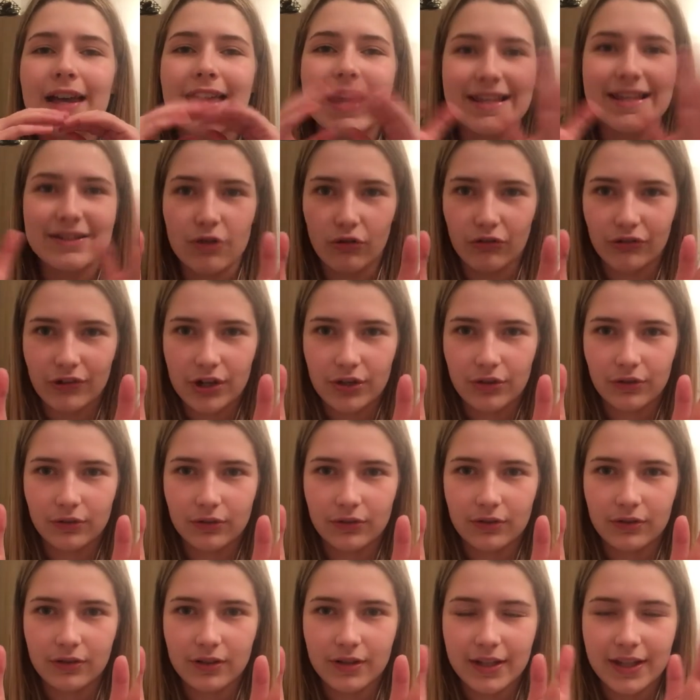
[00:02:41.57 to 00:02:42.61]
it's not
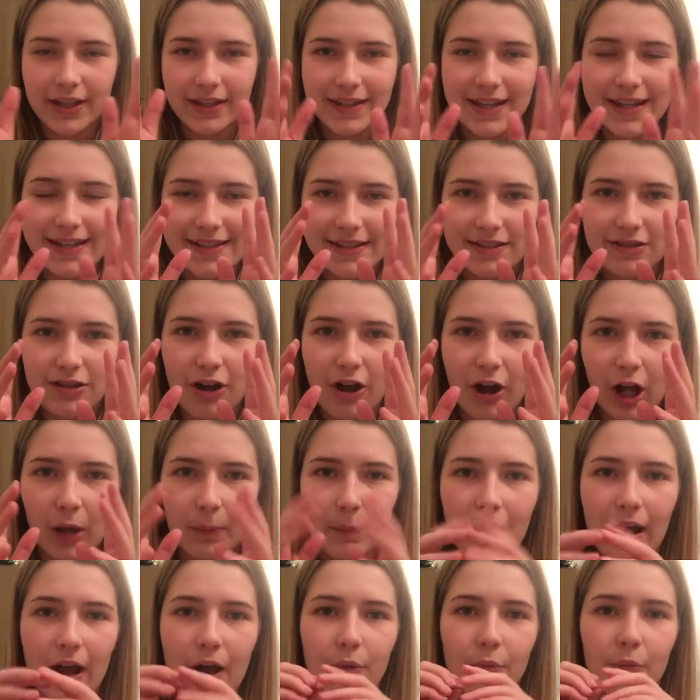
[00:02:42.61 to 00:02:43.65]
real. You need to talk
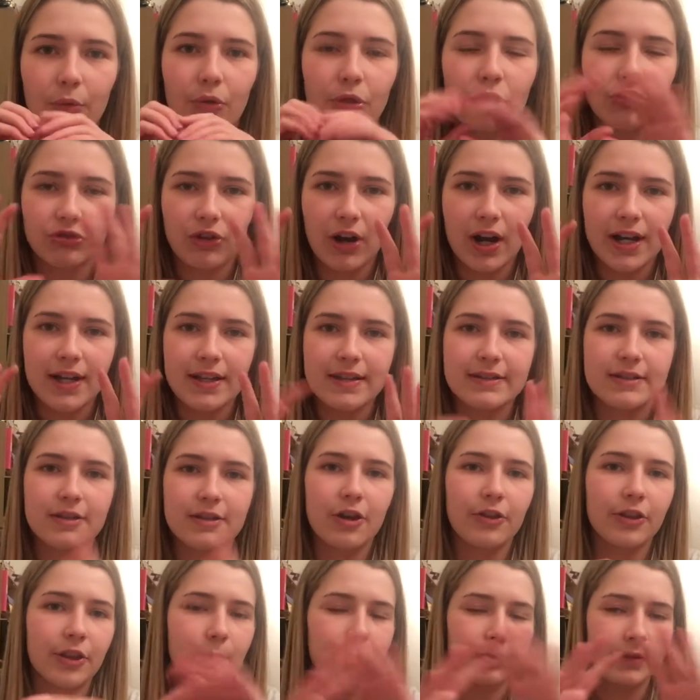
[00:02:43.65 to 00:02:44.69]
about the
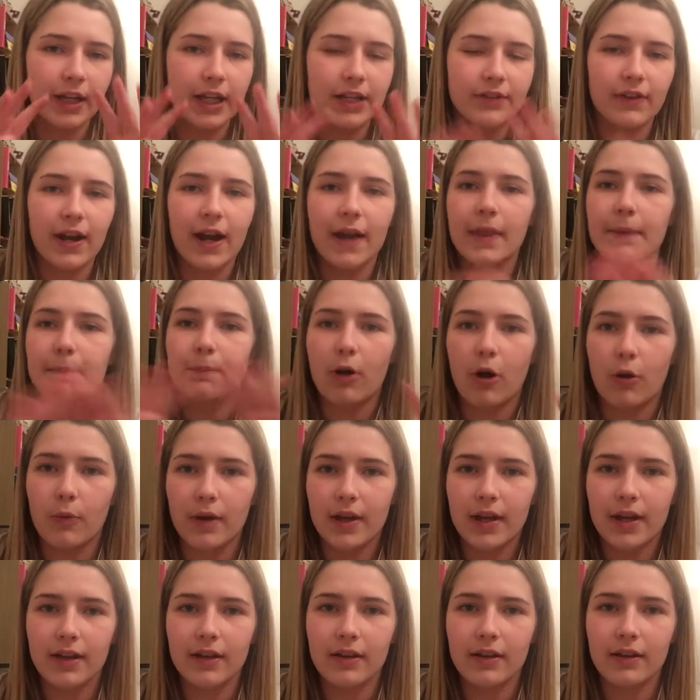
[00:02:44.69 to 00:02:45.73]
writer, the playwright, the
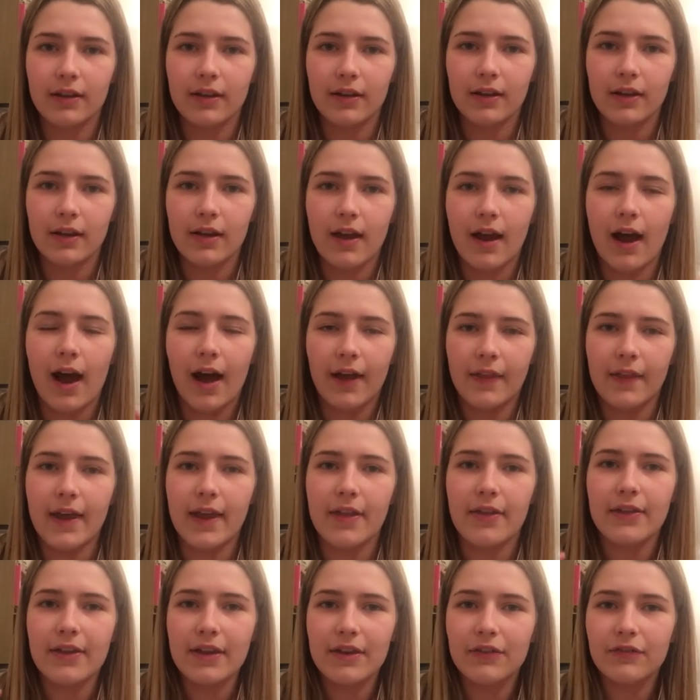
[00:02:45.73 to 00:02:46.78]
poet, and
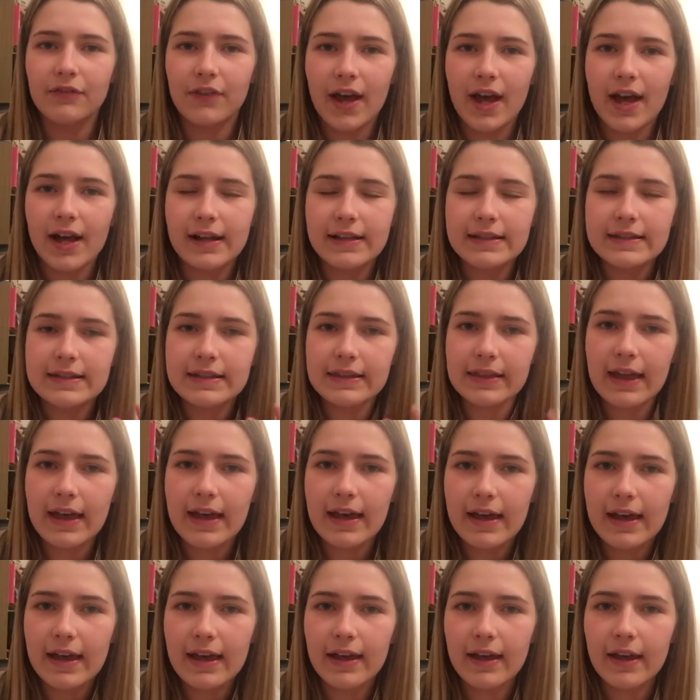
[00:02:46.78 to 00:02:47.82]
then the effect
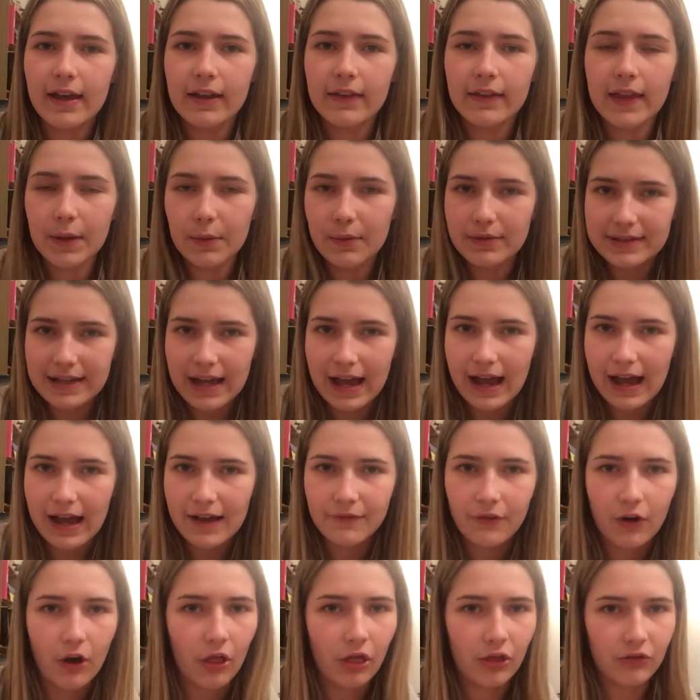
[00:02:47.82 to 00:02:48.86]
that they want to
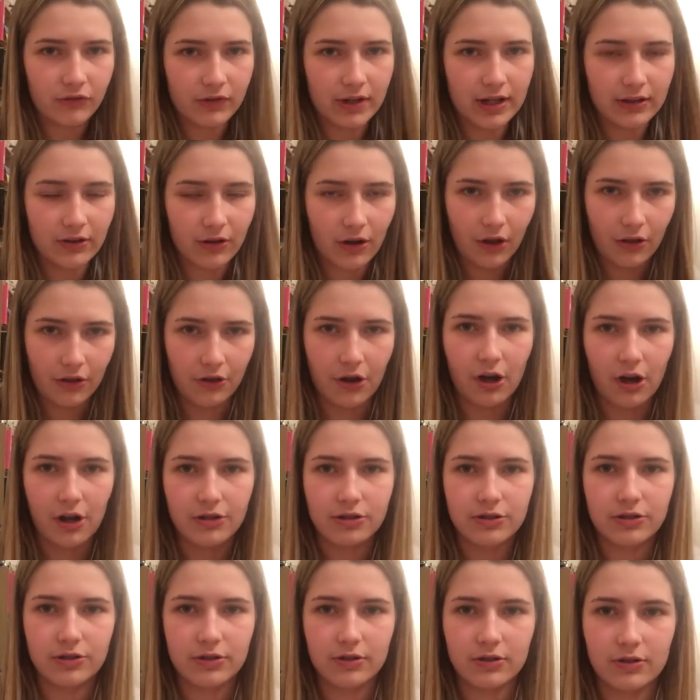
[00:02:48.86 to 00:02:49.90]
have on the reader or the
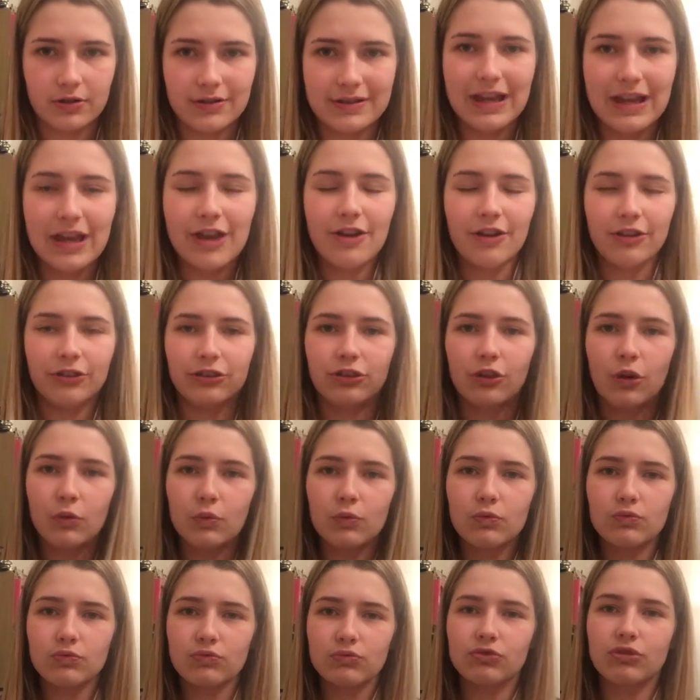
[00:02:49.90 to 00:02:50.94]
audience.
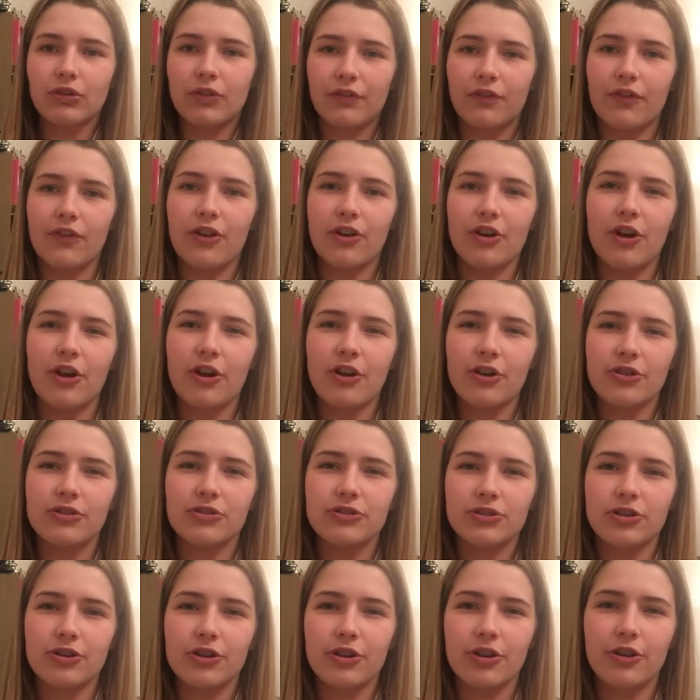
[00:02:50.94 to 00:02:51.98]
Don't refer
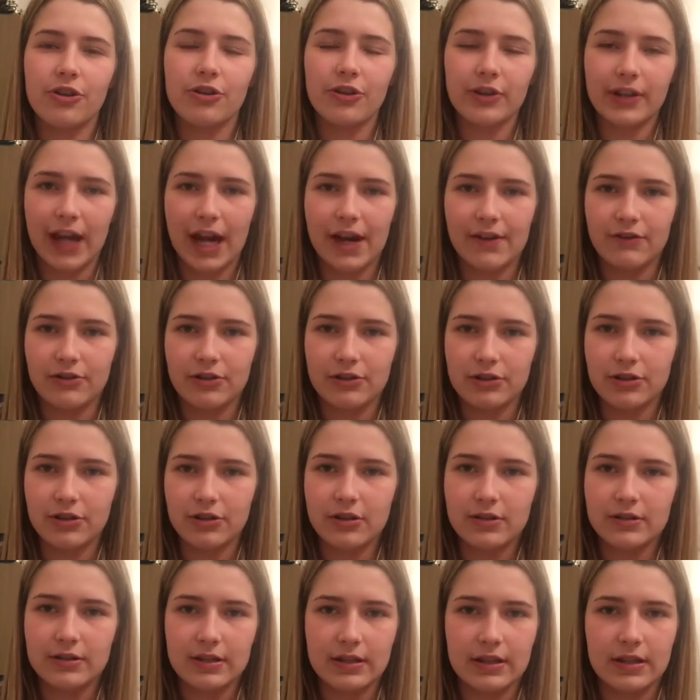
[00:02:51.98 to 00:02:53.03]
to the
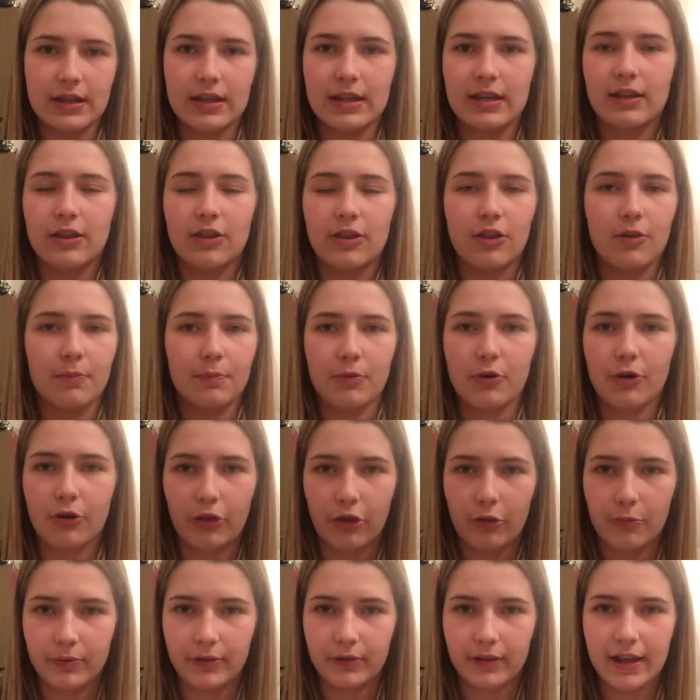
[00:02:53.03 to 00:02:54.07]
characters in the book,
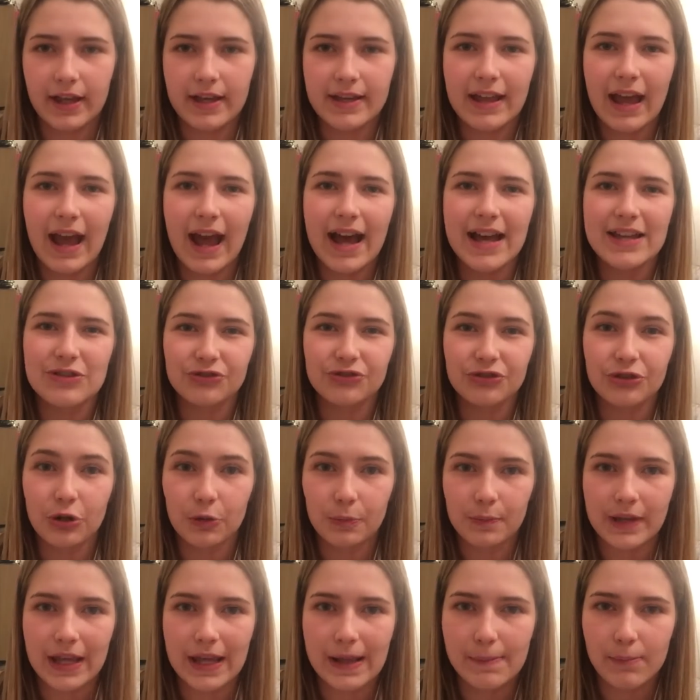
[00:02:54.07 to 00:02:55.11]
the play, as real
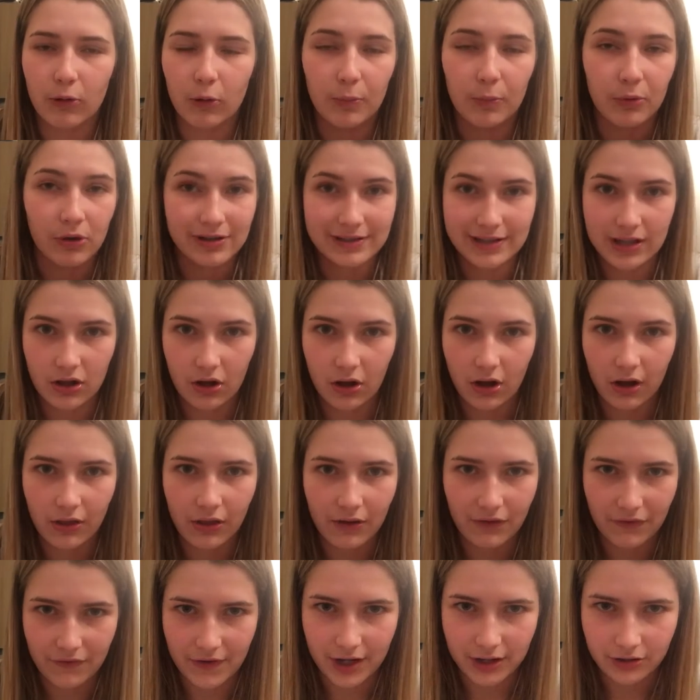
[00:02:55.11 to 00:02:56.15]
people, because they're not.
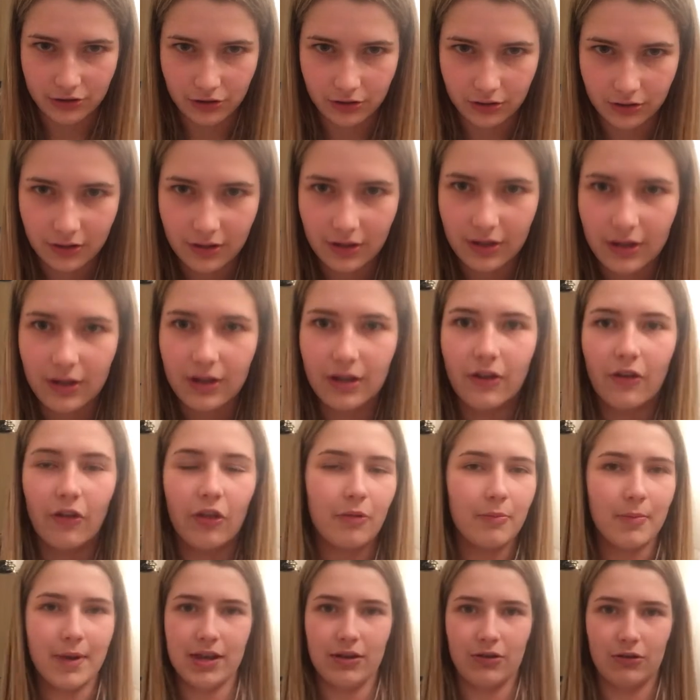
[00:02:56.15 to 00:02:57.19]
They're fiction.
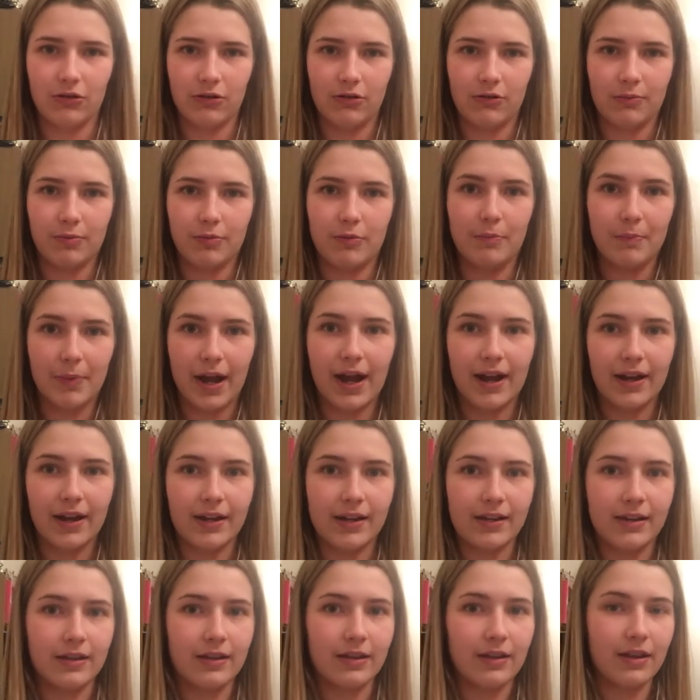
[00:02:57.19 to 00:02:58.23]
They're made up
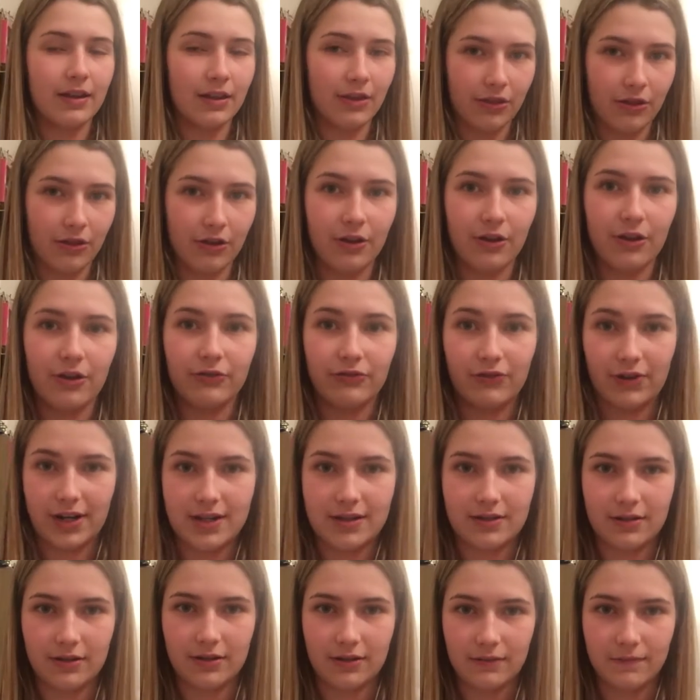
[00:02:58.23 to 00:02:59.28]
by the
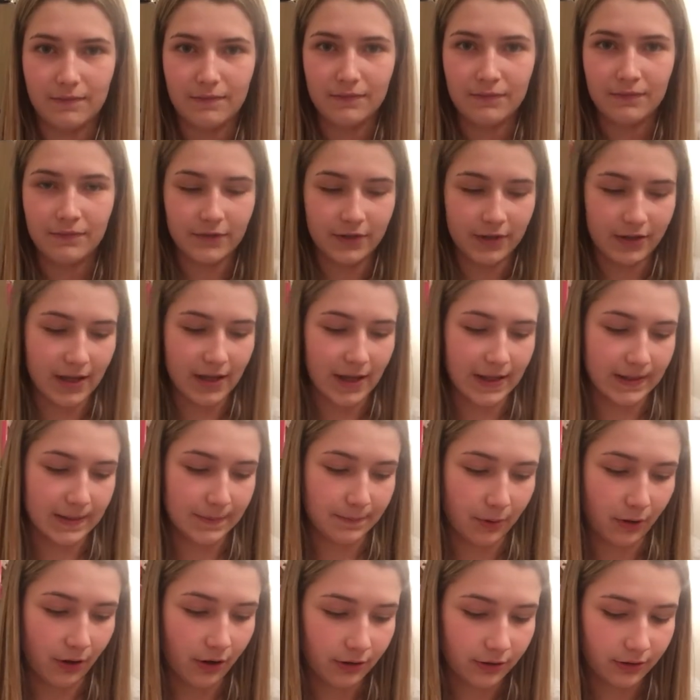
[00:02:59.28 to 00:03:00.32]
writer. So that's
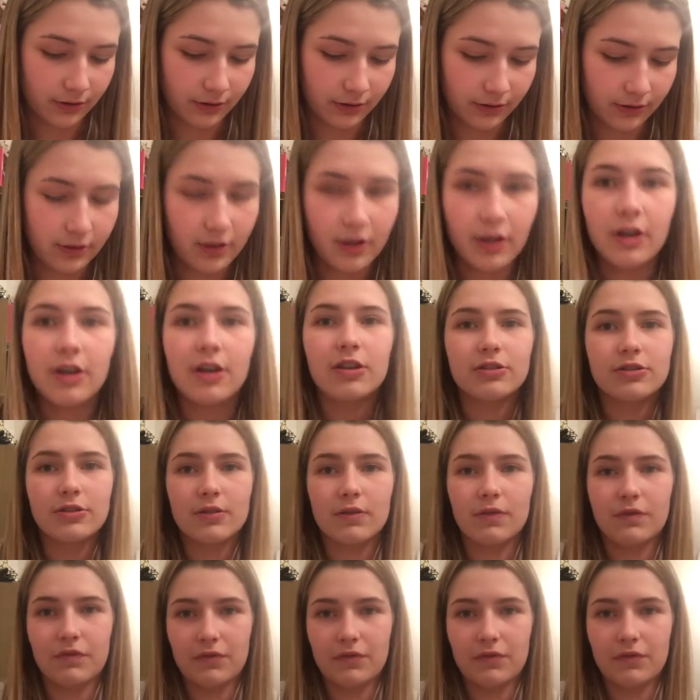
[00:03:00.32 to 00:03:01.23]
important. So